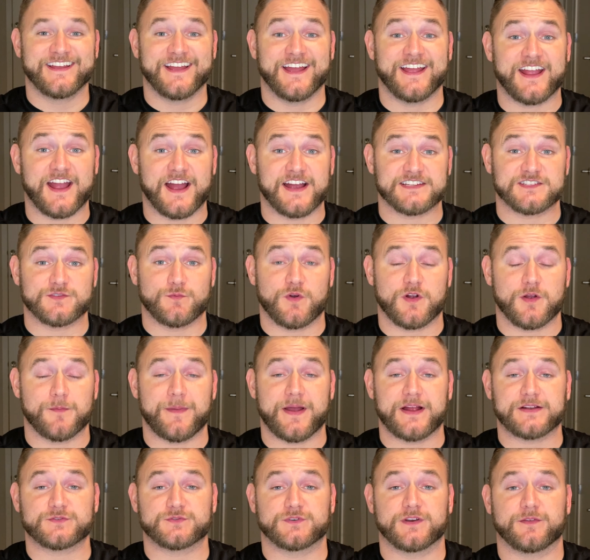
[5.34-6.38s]
Hey guys, and welcome
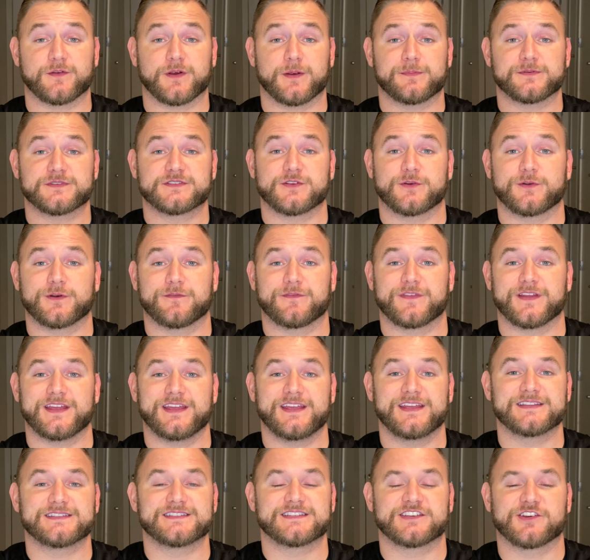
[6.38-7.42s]
back to another episode of the
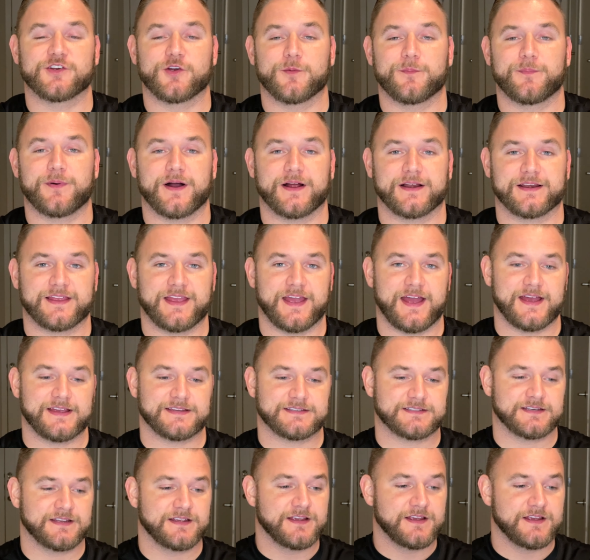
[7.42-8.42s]
Hit Zero podcast.